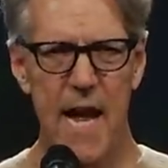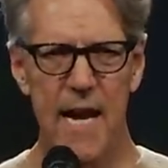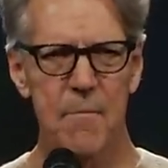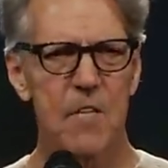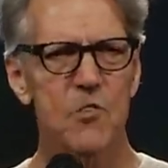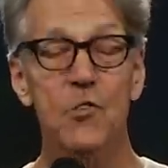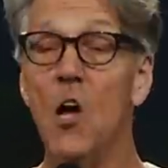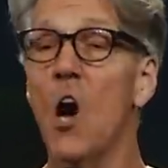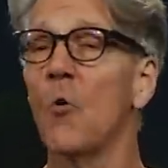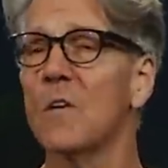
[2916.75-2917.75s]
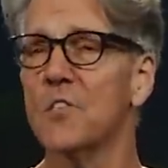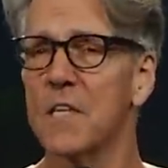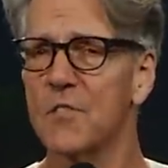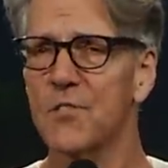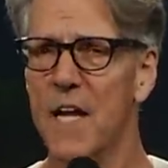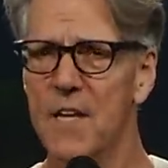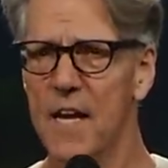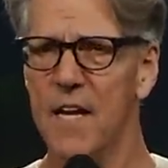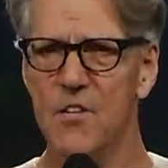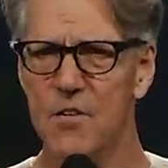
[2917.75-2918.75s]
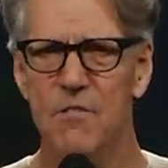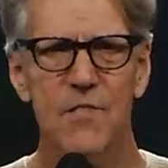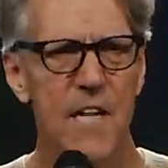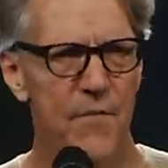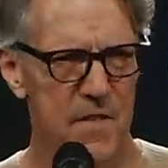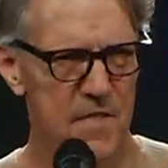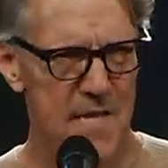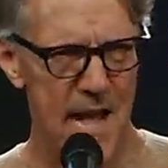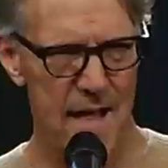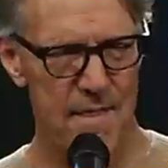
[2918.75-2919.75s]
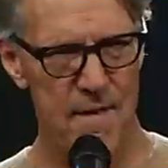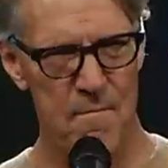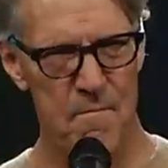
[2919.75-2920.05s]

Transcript: And Saul was consenting unto Stephen's death.